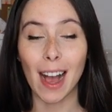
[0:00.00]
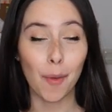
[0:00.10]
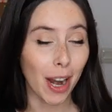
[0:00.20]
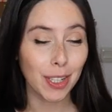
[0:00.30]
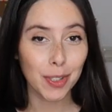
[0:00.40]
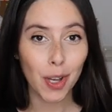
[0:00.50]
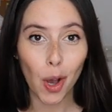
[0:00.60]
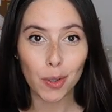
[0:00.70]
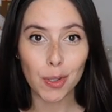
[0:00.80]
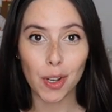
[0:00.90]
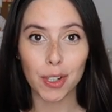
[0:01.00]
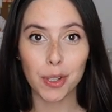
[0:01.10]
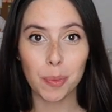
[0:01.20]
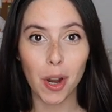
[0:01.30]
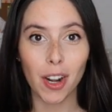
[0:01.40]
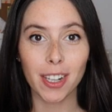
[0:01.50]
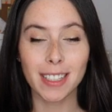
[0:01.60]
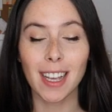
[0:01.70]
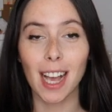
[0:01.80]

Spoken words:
where to go to source your products,